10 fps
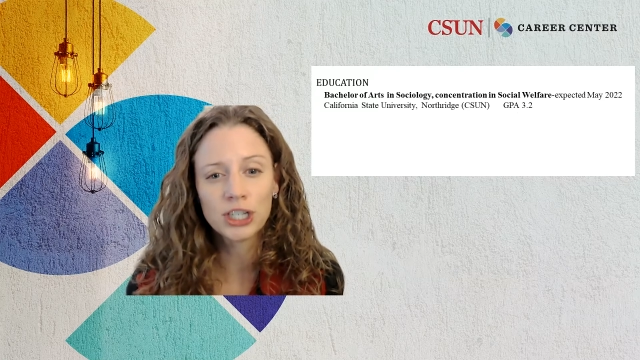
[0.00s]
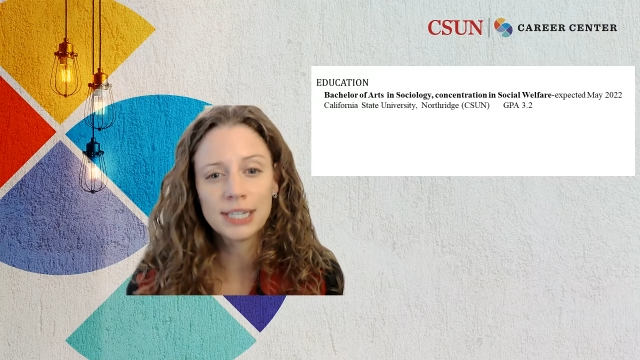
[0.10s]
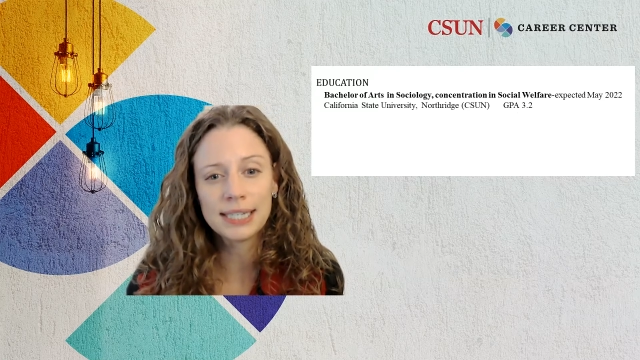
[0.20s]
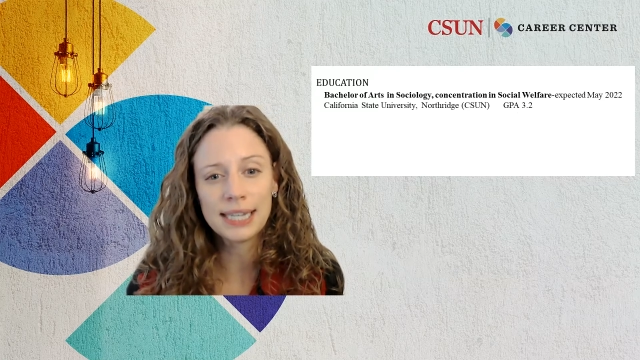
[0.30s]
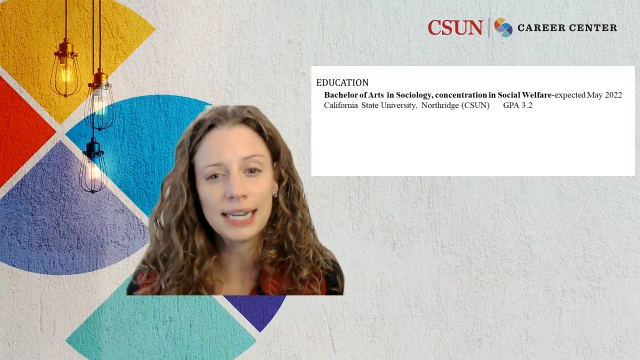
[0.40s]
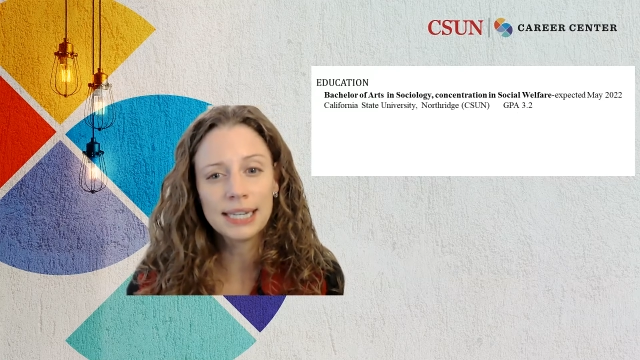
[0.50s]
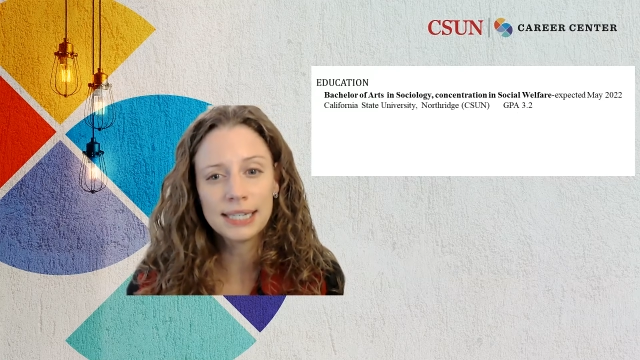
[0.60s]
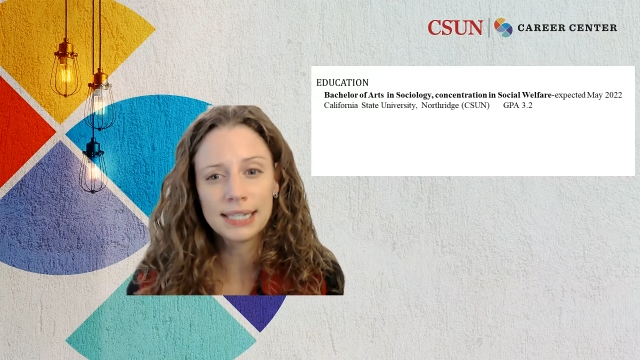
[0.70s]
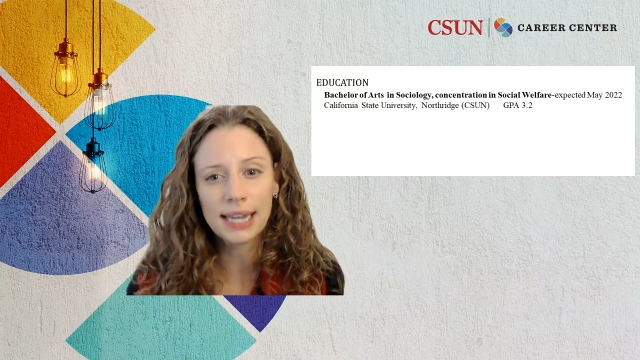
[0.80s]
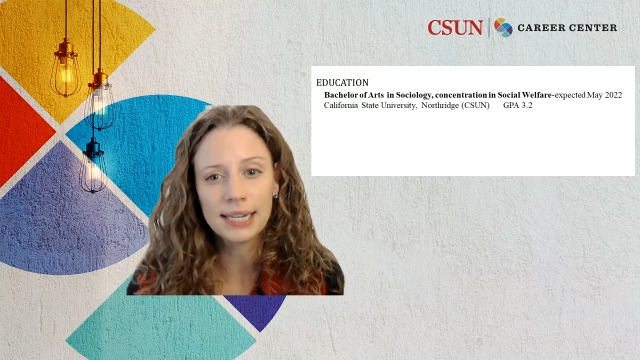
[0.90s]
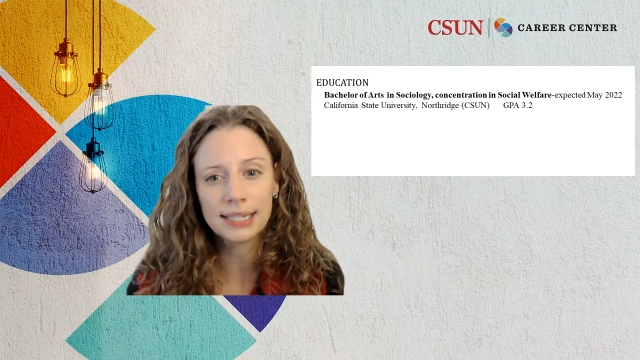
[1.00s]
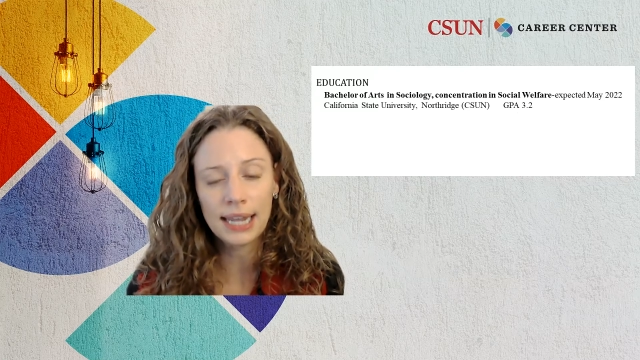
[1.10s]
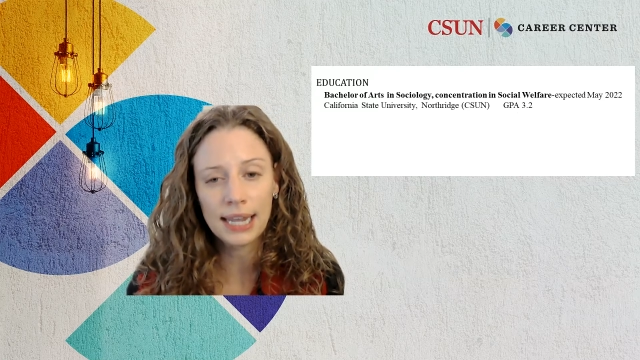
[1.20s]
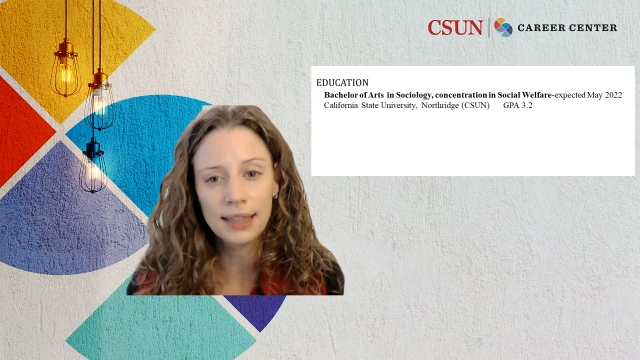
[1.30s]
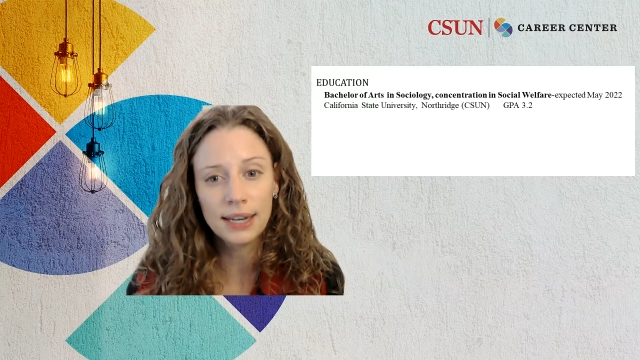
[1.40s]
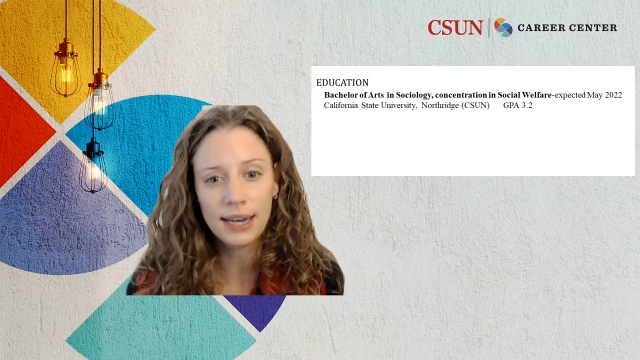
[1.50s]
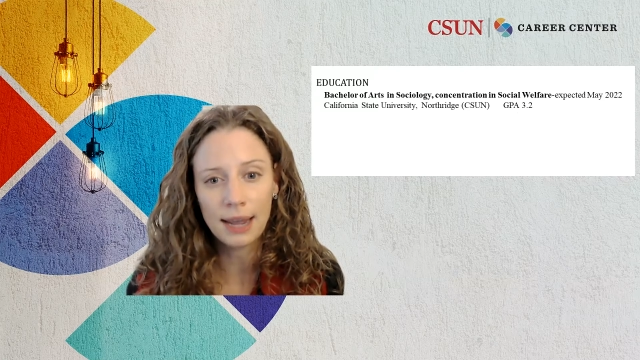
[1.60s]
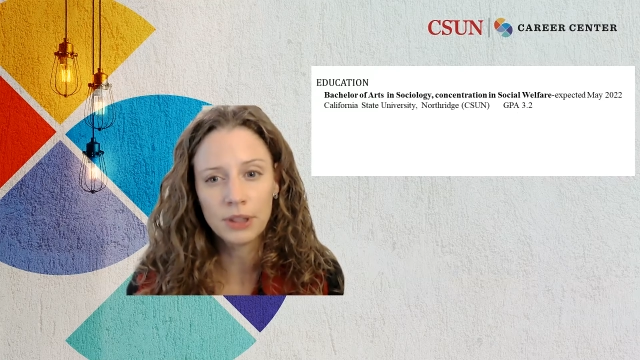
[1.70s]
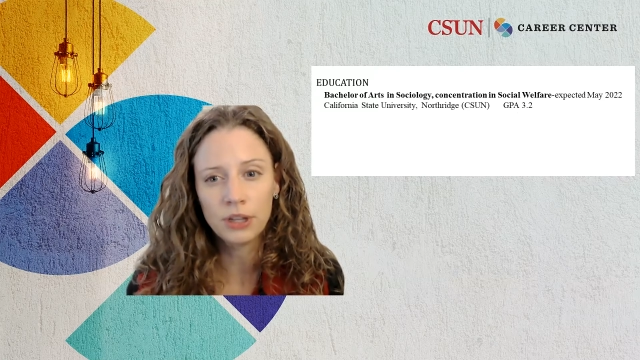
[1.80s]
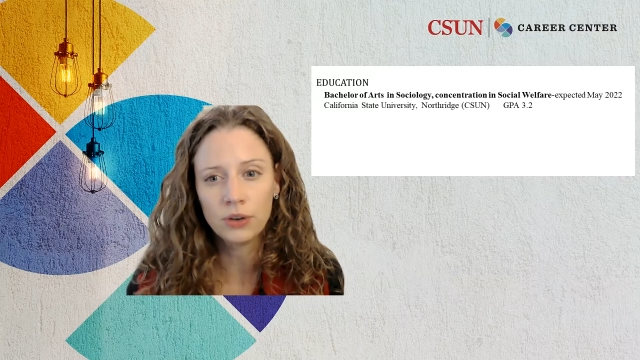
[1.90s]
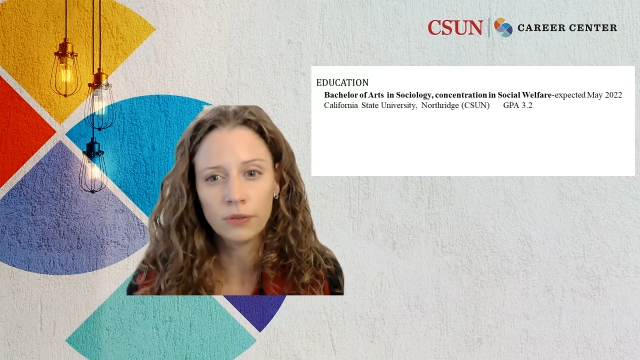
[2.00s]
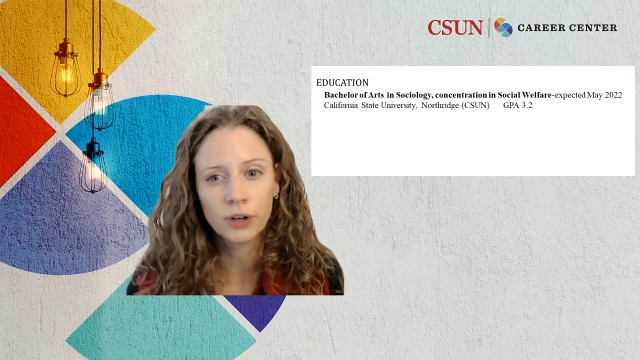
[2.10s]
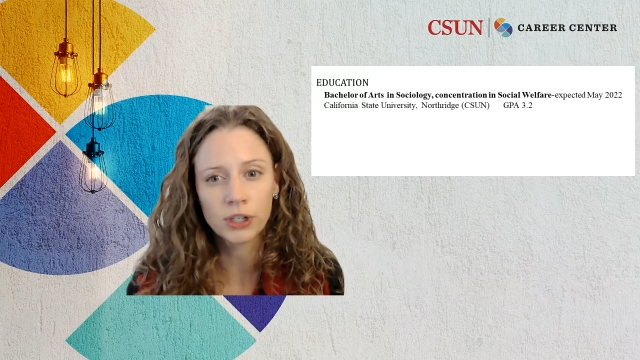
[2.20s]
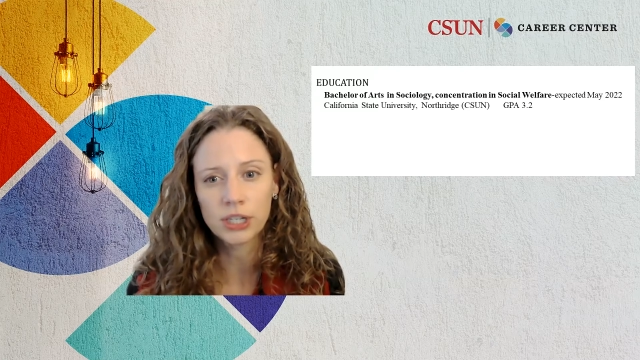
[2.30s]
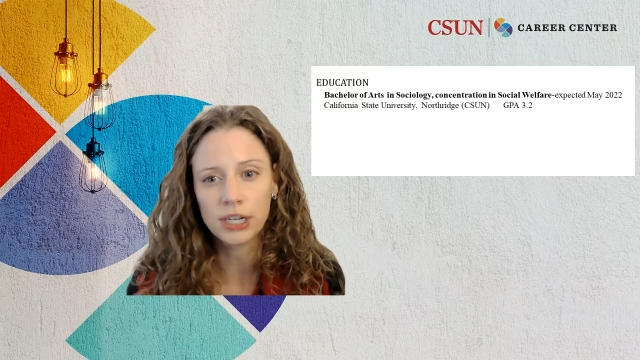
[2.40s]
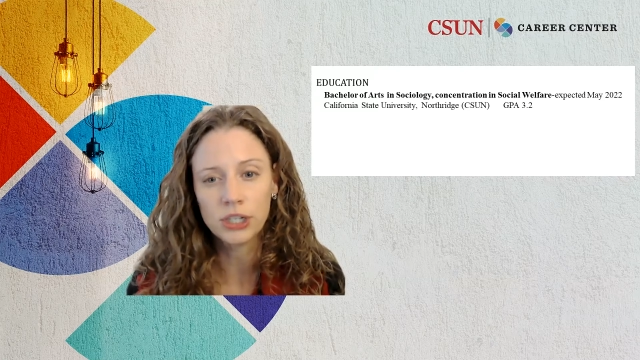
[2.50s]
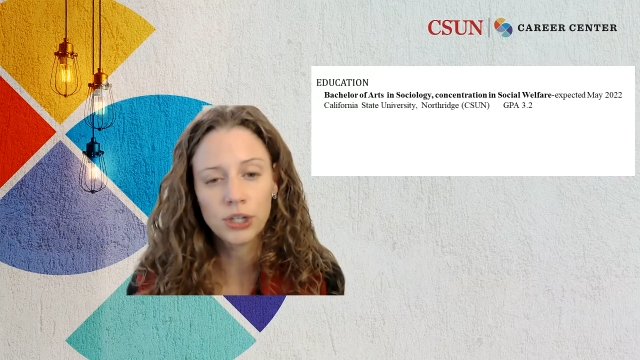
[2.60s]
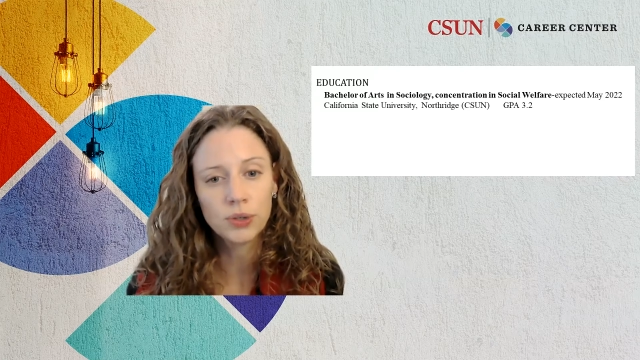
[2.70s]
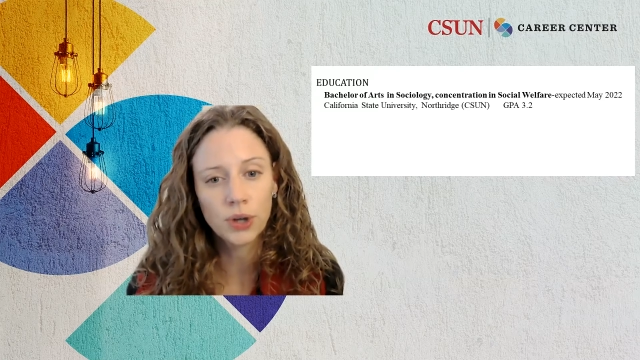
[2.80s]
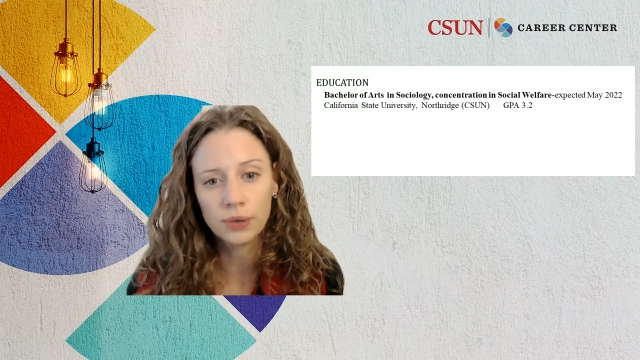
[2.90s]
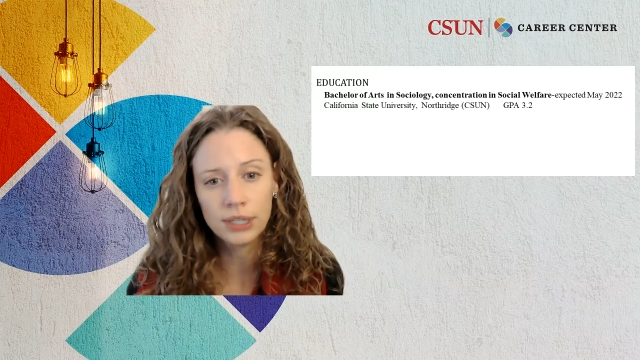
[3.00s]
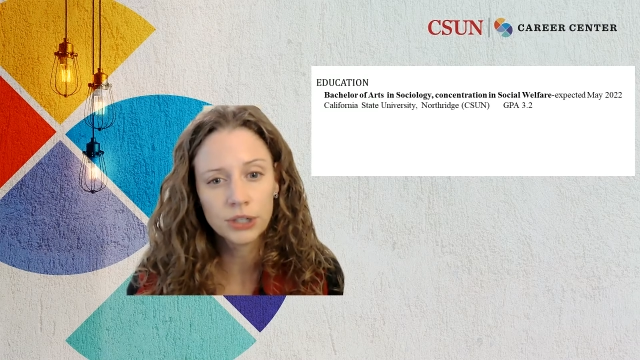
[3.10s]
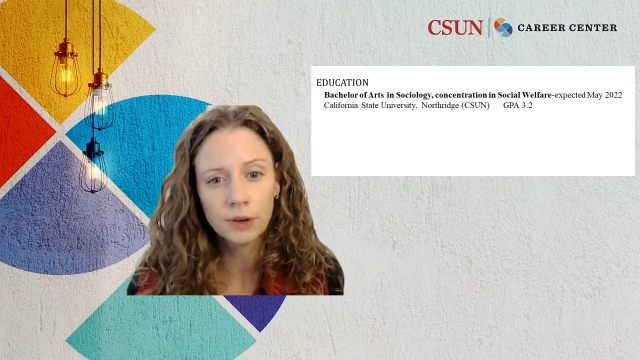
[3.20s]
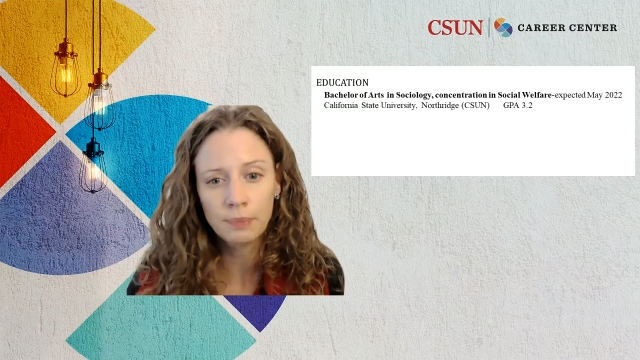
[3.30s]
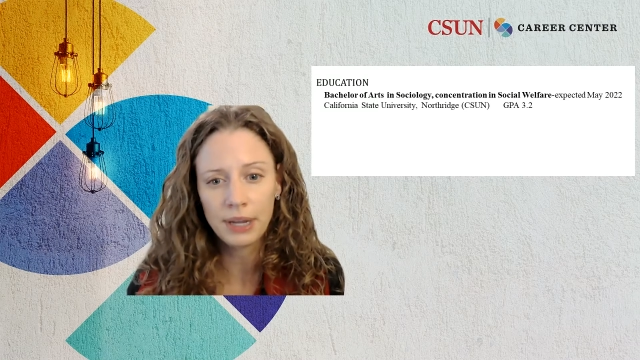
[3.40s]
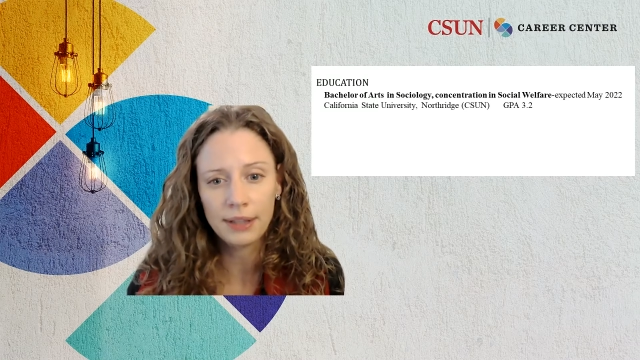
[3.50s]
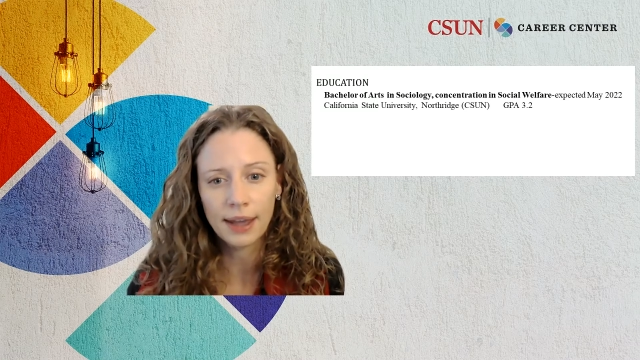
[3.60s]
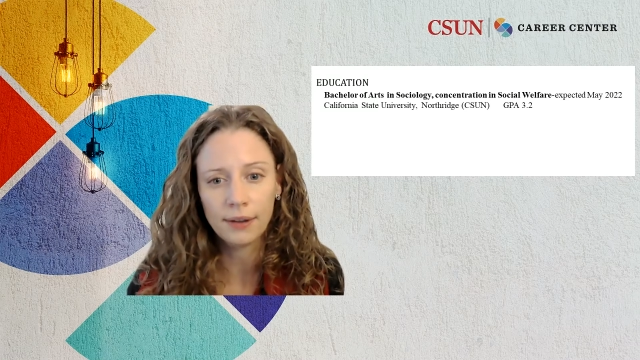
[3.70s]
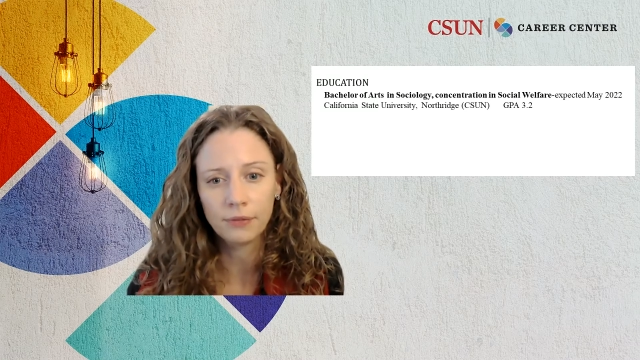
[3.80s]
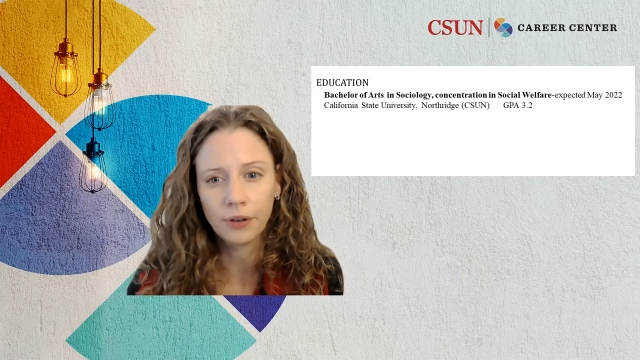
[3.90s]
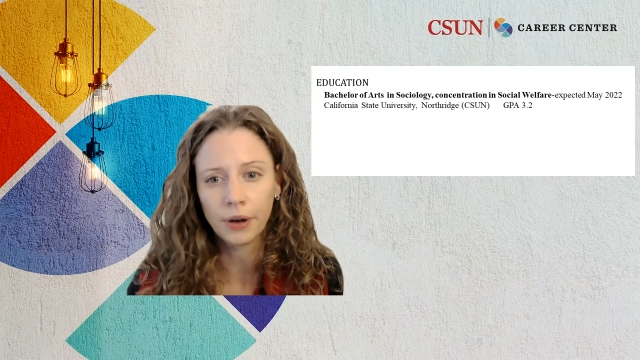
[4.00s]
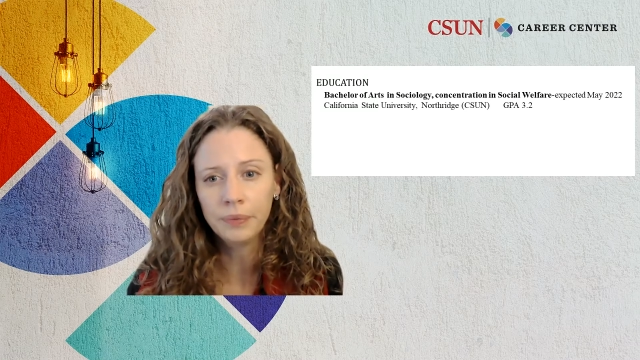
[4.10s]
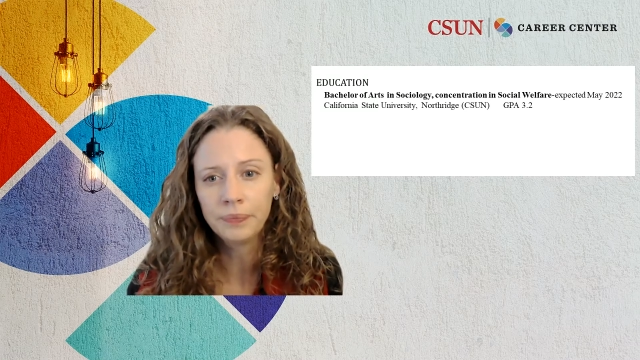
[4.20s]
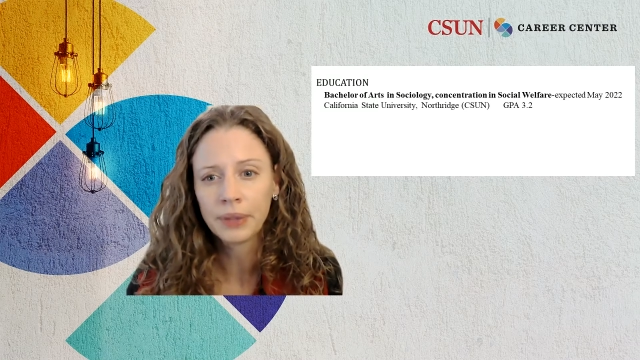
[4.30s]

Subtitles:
the city and state is in the name of the university, so you don't need to repeat that info.